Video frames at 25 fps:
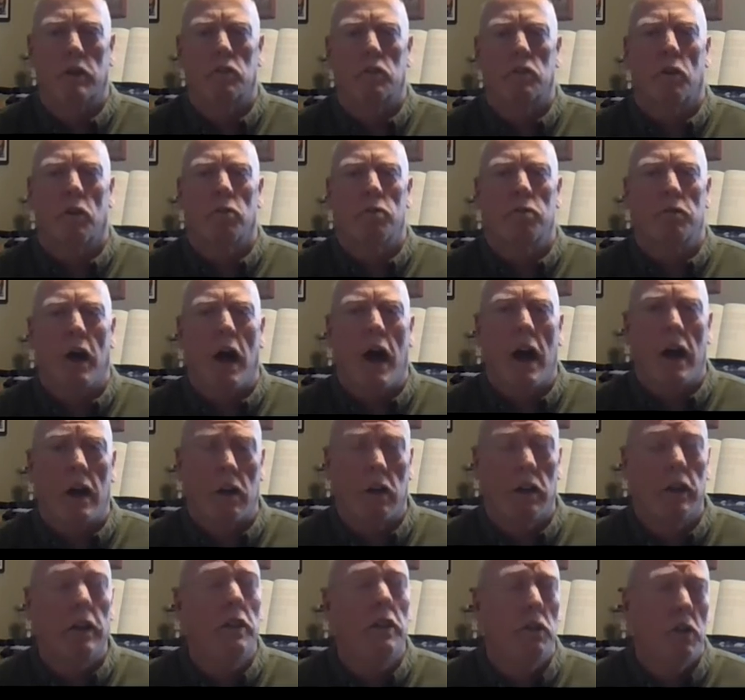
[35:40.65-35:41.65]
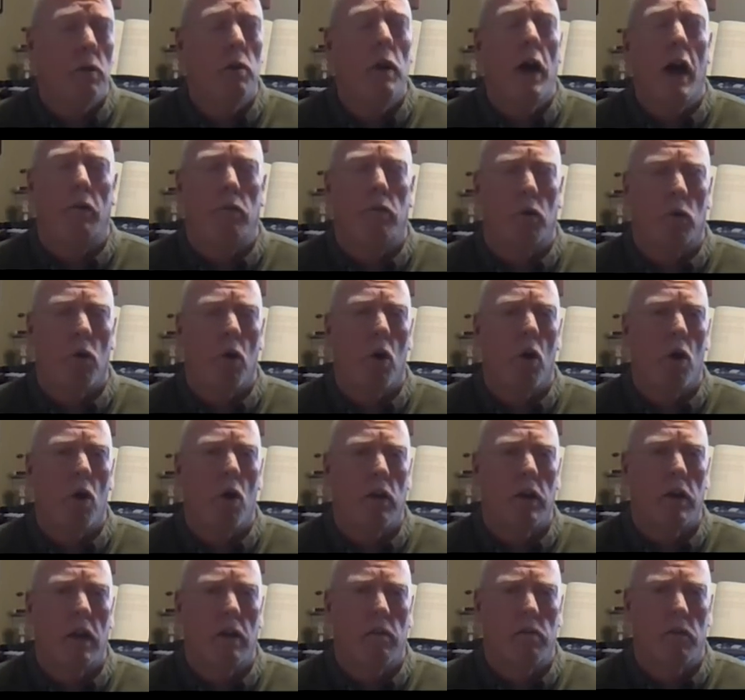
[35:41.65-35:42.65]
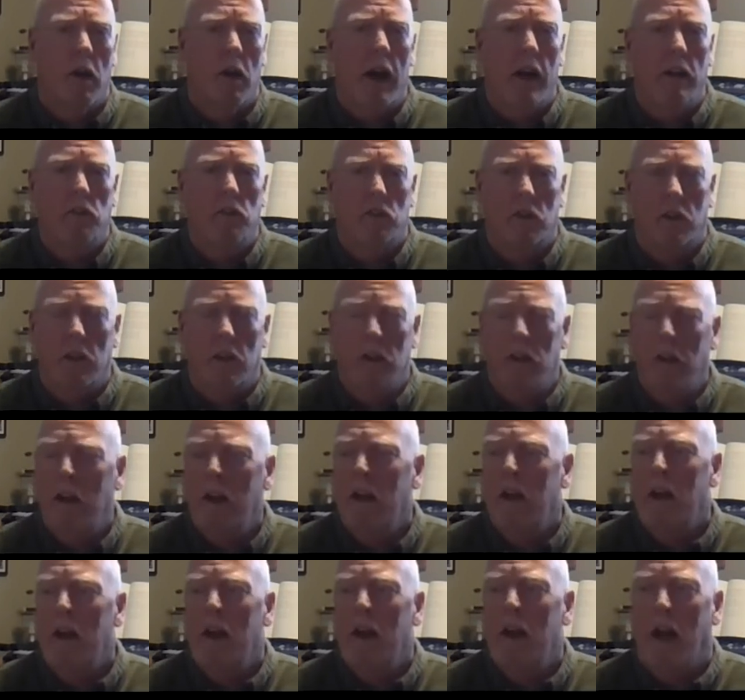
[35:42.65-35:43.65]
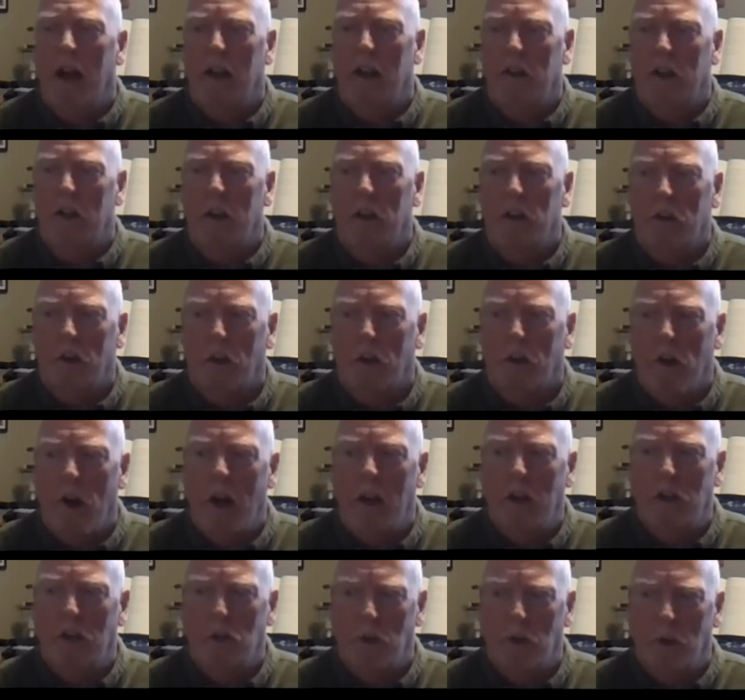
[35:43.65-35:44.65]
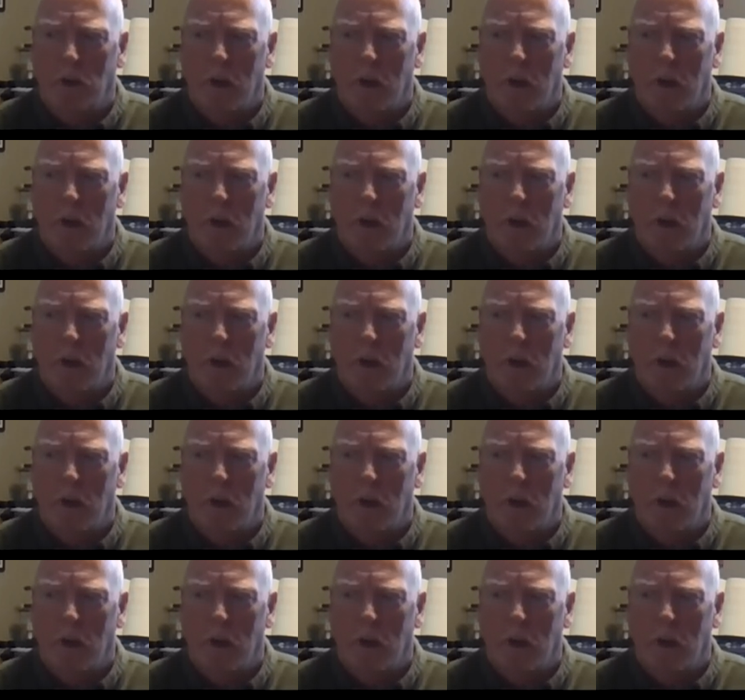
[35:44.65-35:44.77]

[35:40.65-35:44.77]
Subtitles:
So faculty do have a role in advising at the undergraduate